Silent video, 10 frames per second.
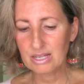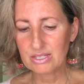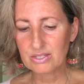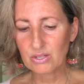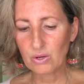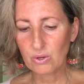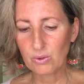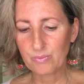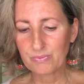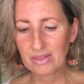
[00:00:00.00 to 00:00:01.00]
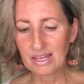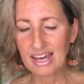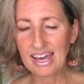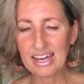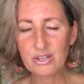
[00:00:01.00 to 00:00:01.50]
So
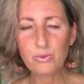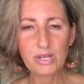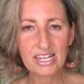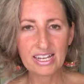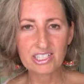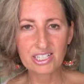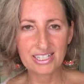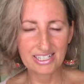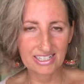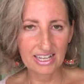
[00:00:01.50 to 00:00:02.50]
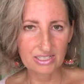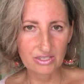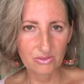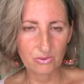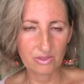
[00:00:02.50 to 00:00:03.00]
how do we actually
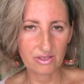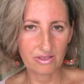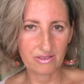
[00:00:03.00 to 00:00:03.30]
connect with